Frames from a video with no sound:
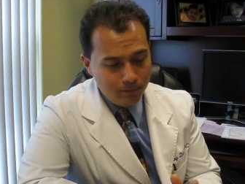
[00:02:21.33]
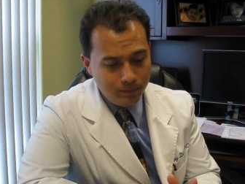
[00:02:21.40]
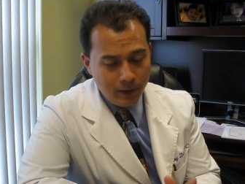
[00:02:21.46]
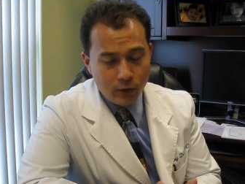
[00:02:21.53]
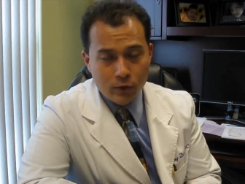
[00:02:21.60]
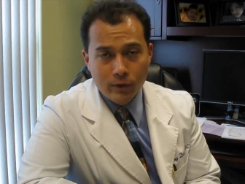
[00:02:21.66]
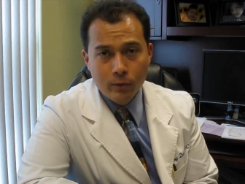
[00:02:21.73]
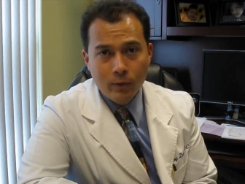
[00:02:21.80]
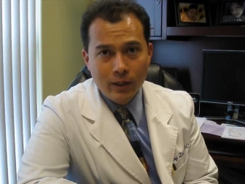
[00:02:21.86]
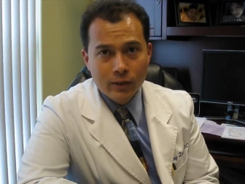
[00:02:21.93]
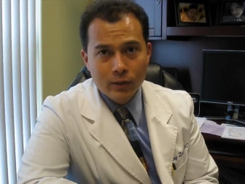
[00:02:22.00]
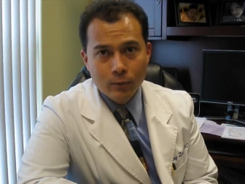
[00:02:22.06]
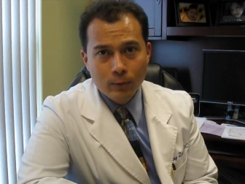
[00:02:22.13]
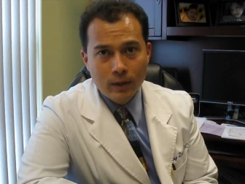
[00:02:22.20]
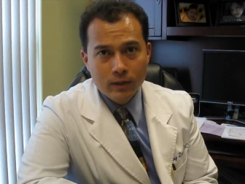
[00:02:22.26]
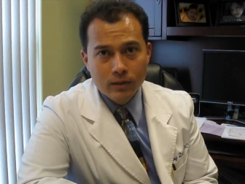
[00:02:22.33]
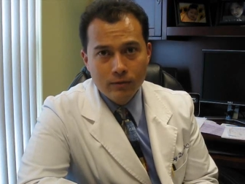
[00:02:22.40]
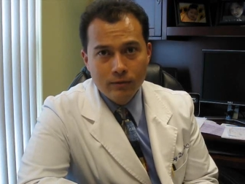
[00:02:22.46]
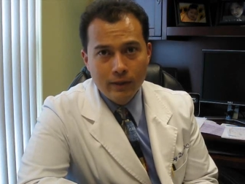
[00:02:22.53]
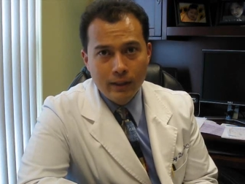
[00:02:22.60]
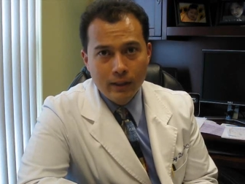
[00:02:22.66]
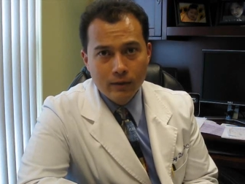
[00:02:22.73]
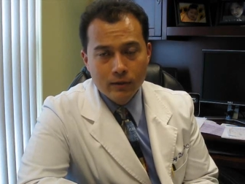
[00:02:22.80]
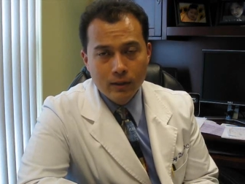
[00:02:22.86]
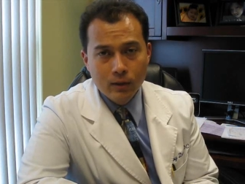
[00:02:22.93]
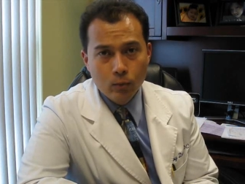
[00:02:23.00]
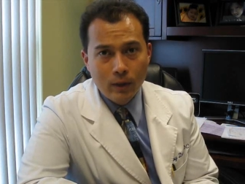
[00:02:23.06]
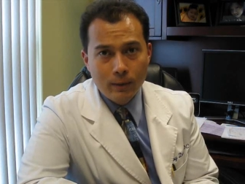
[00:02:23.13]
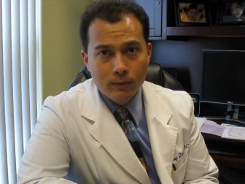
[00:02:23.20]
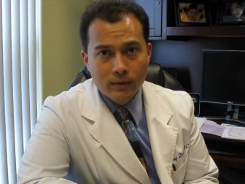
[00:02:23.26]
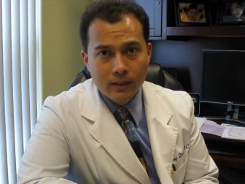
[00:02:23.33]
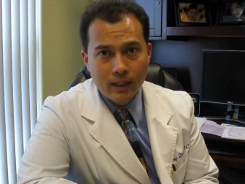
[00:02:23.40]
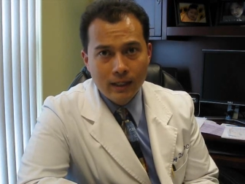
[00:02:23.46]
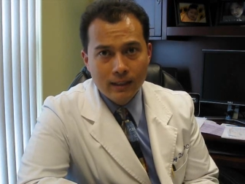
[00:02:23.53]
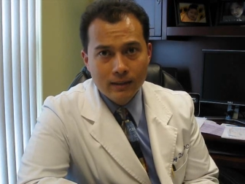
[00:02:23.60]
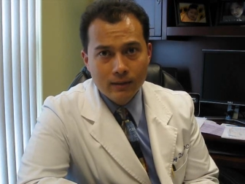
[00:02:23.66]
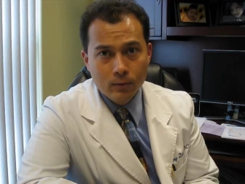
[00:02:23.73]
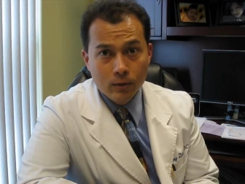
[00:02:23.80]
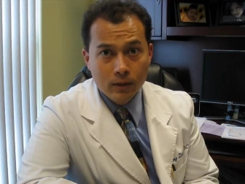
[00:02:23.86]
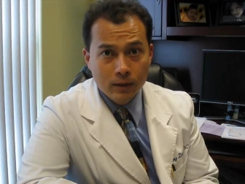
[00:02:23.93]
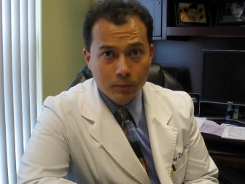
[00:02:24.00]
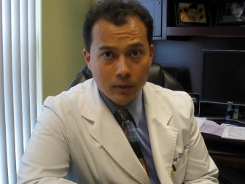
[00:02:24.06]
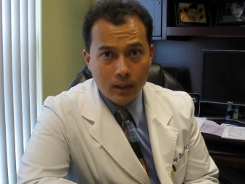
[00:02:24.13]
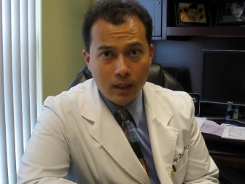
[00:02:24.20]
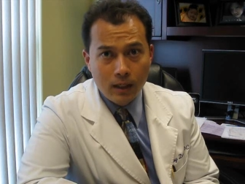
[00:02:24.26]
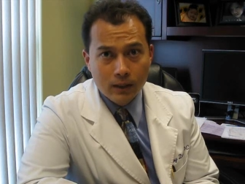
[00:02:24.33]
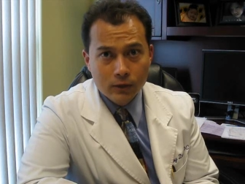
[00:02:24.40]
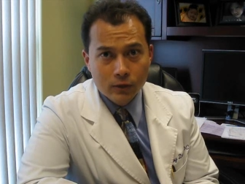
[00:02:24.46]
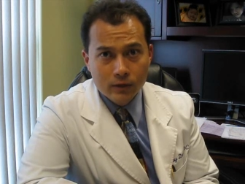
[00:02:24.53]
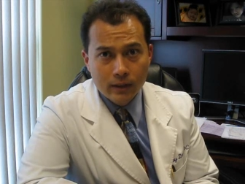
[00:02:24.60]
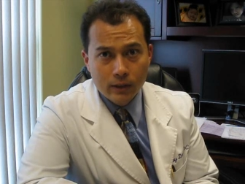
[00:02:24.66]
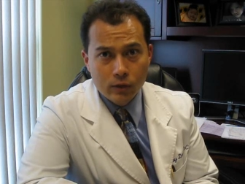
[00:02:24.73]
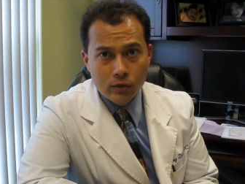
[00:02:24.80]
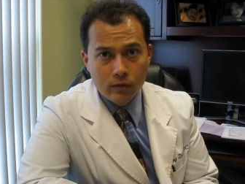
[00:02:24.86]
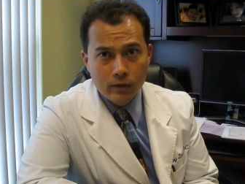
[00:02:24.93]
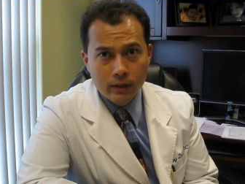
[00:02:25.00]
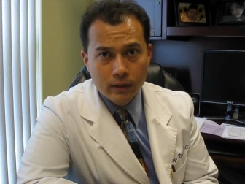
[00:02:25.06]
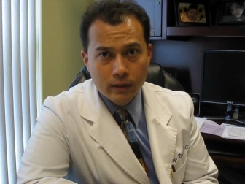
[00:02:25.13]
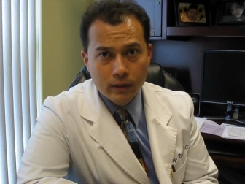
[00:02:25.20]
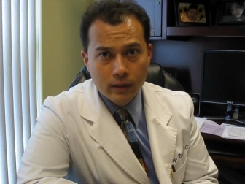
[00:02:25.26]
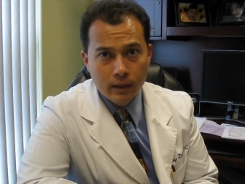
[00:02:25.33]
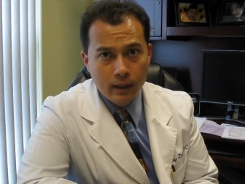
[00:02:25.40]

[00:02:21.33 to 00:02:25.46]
Make sure you watch the rest of the videos on the website or on the blog so that you can